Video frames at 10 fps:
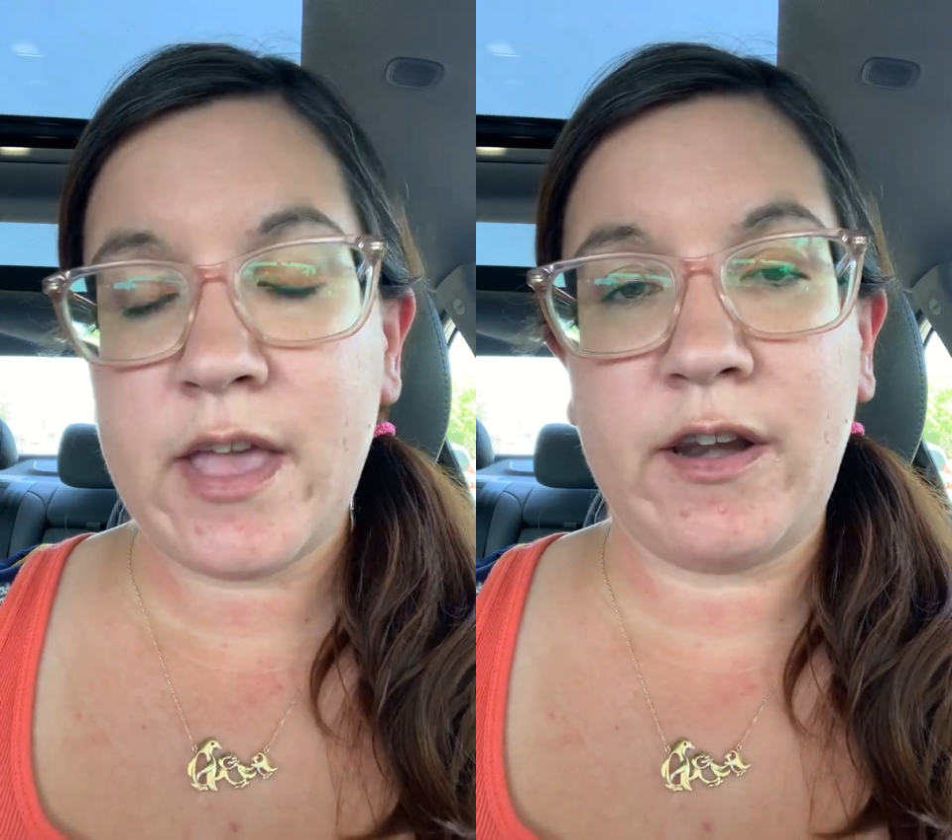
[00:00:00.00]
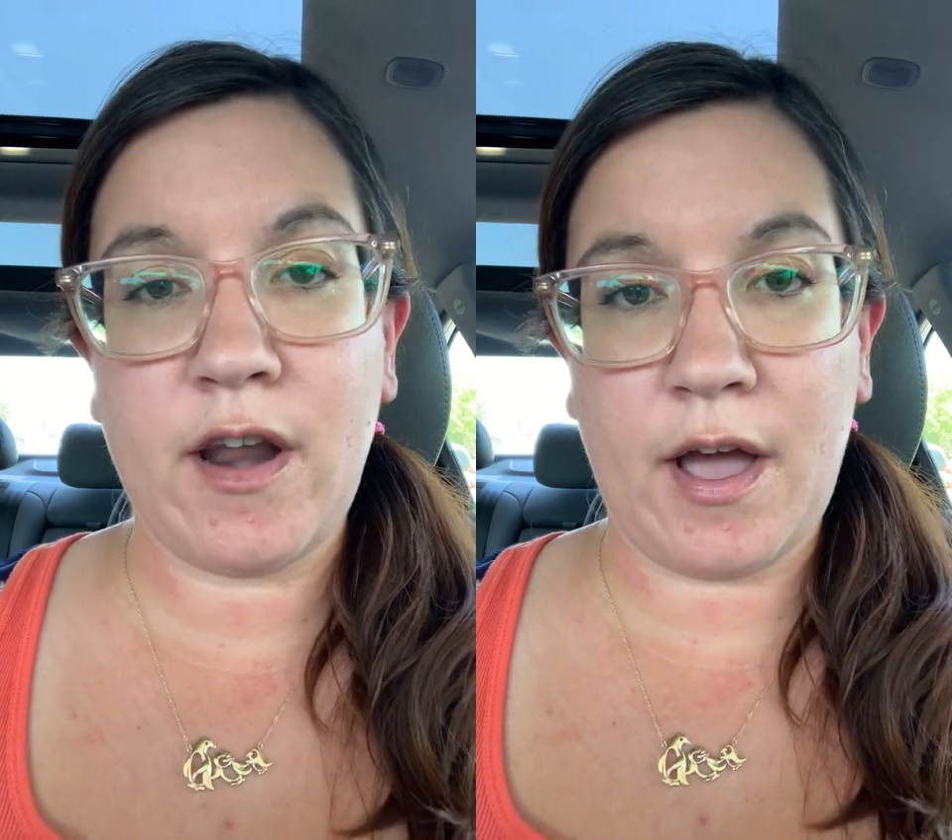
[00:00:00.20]

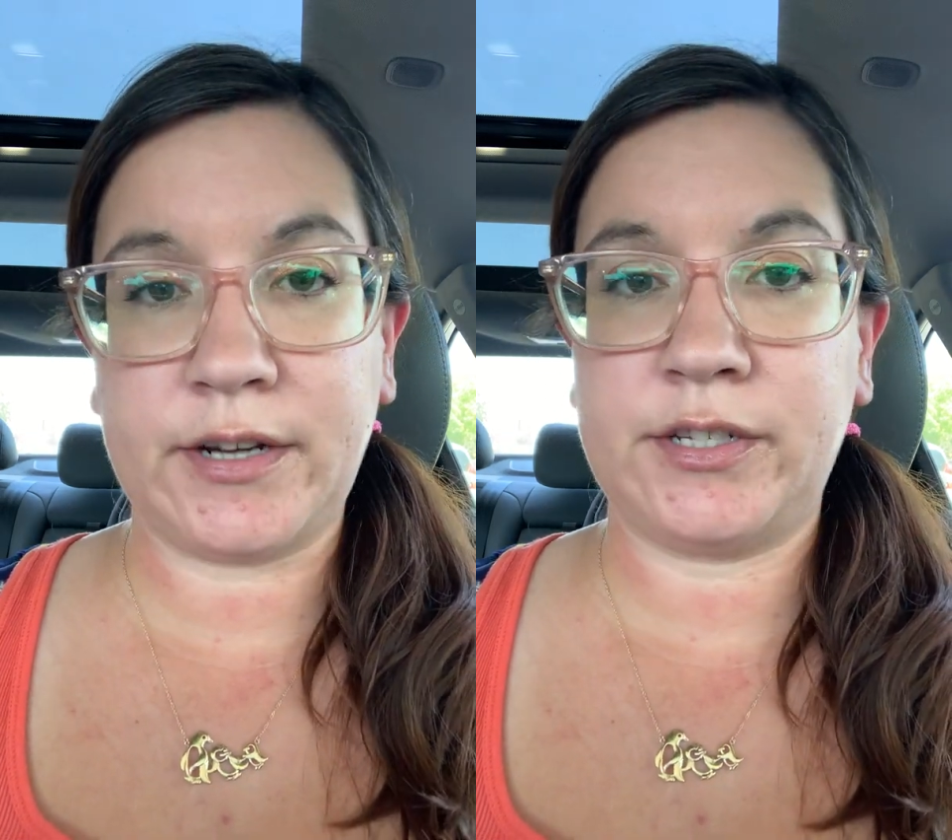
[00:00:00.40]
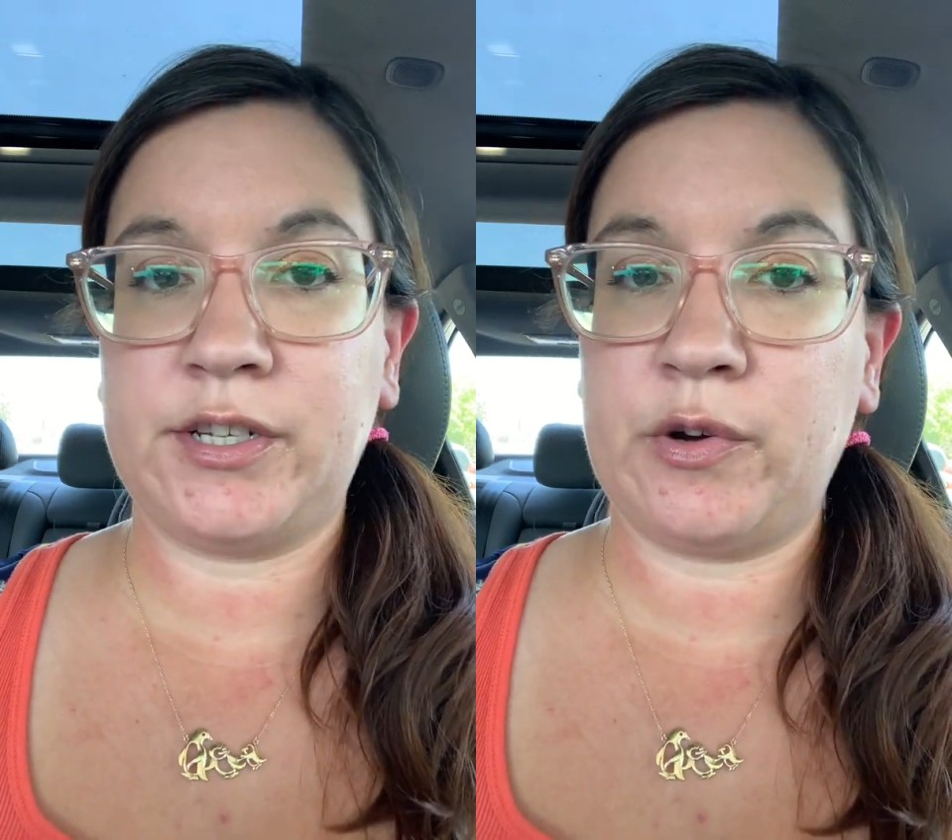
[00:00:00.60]

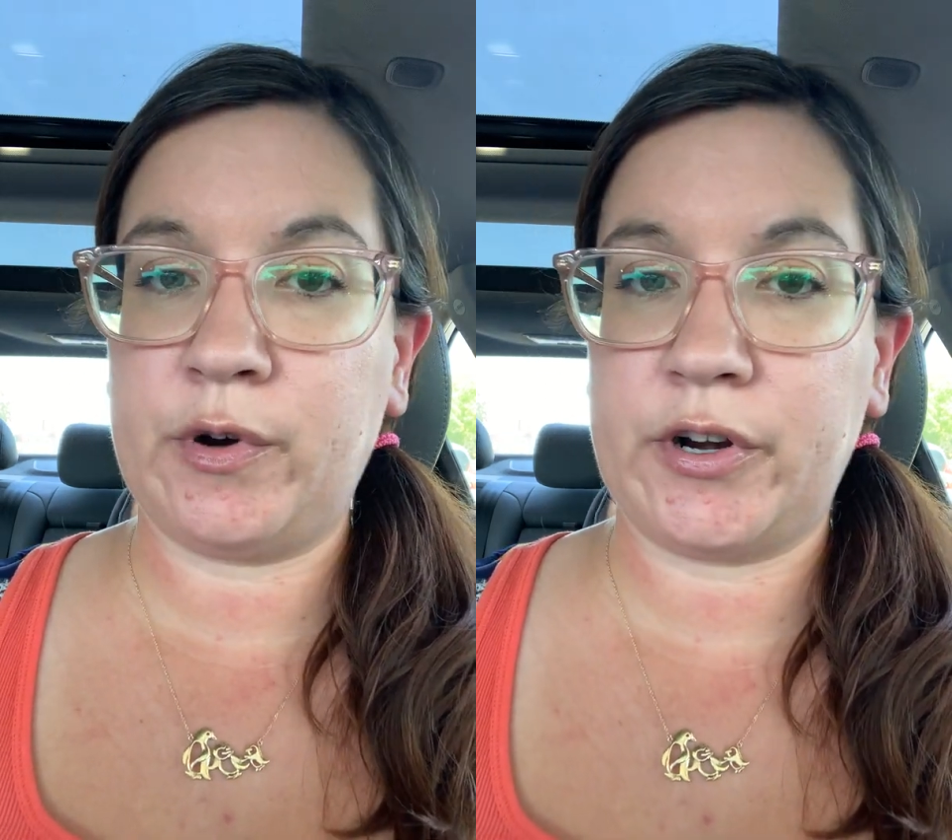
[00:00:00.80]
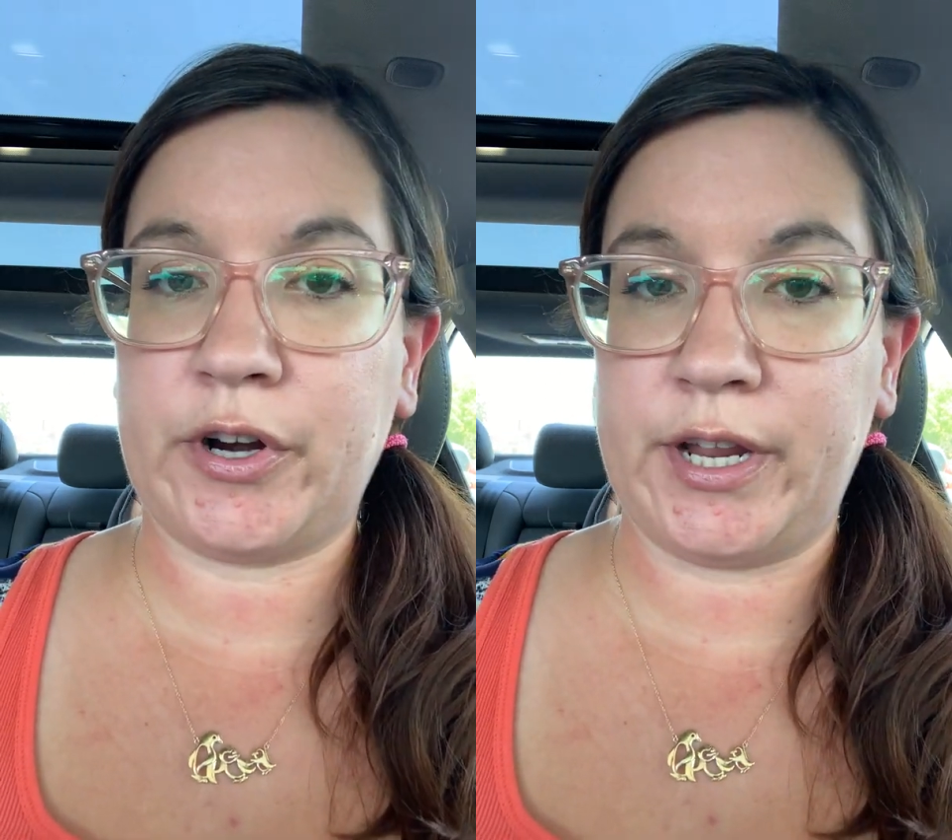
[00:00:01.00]
not to
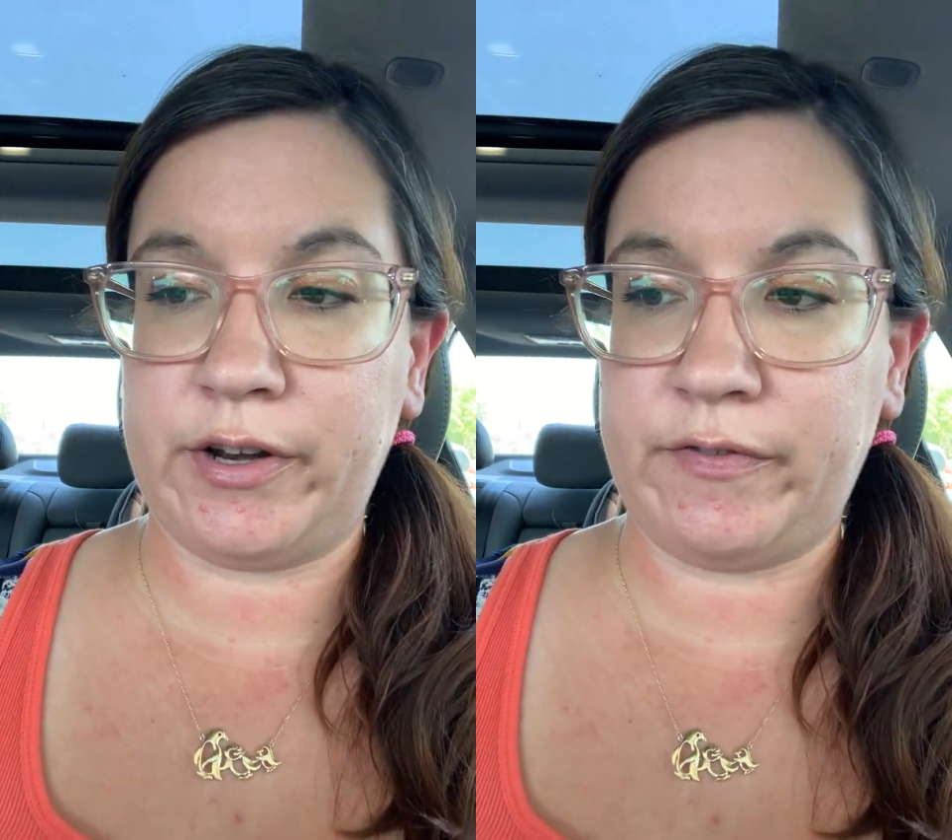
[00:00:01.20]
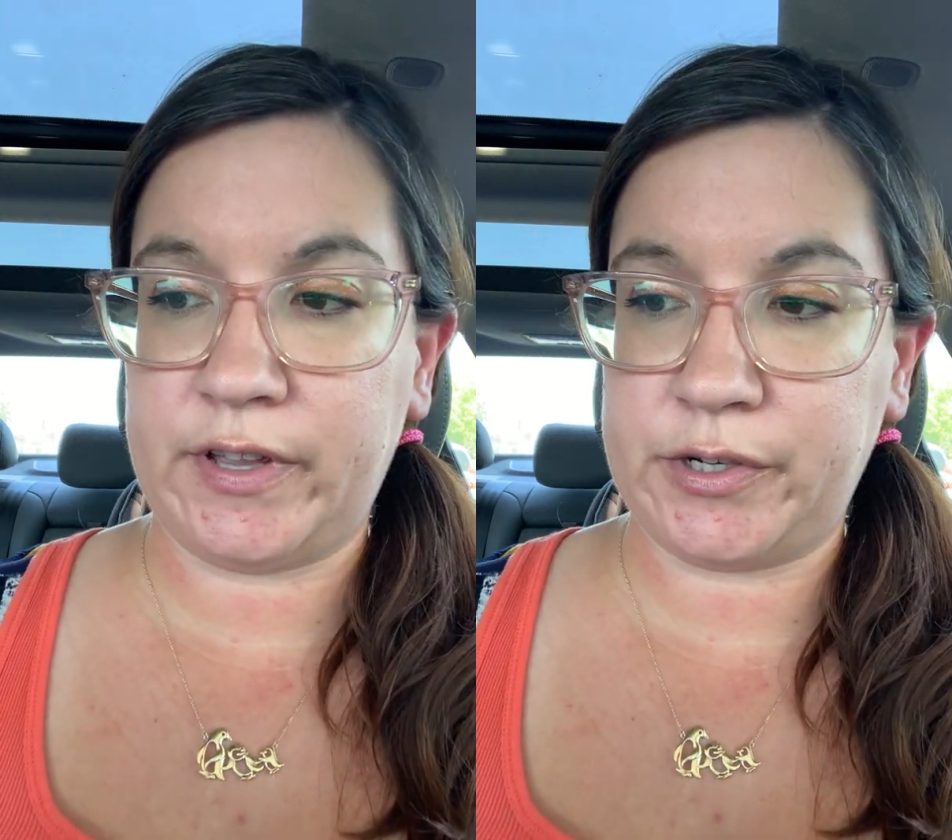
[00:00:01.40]
order
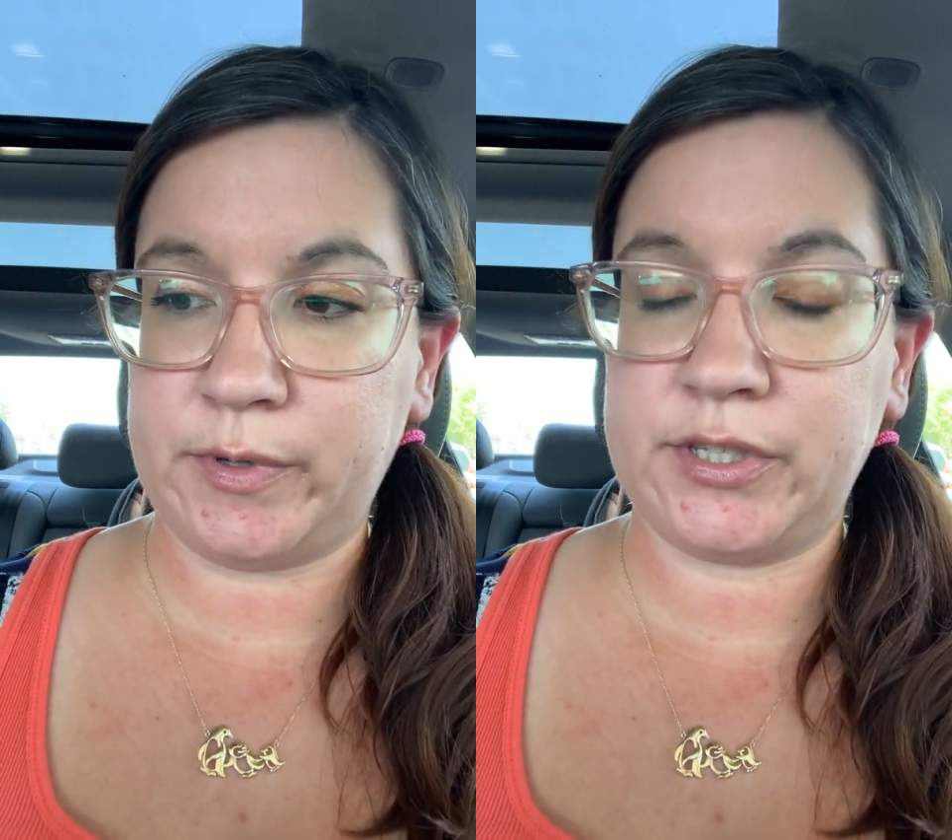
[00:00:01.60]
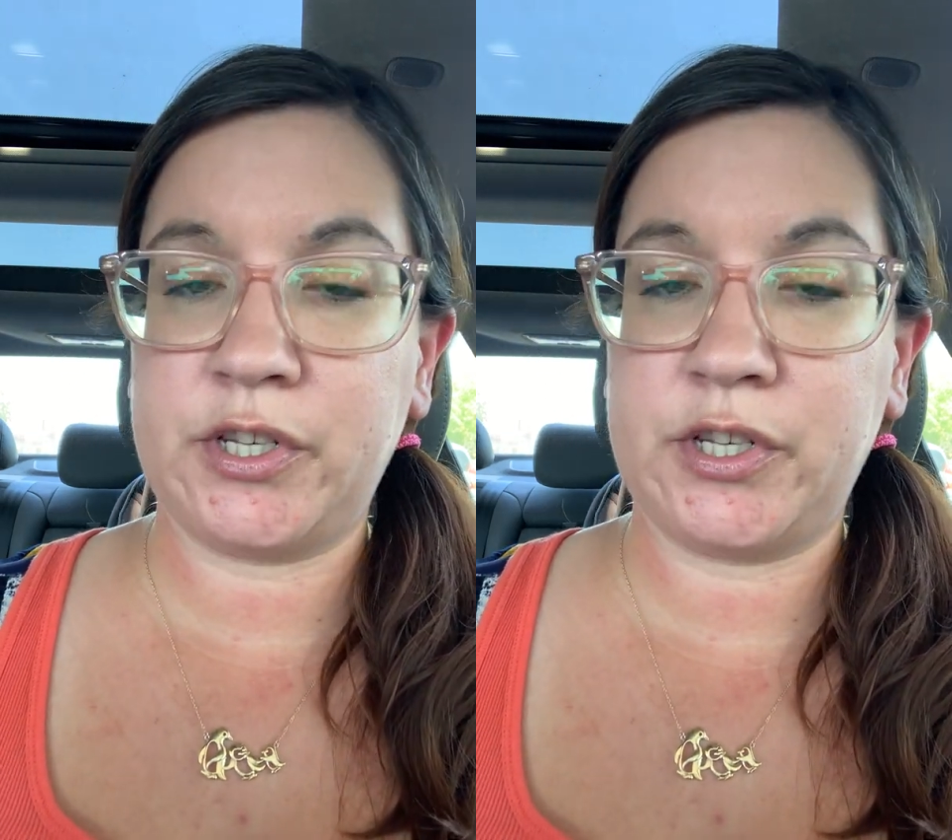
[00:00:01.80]
individuals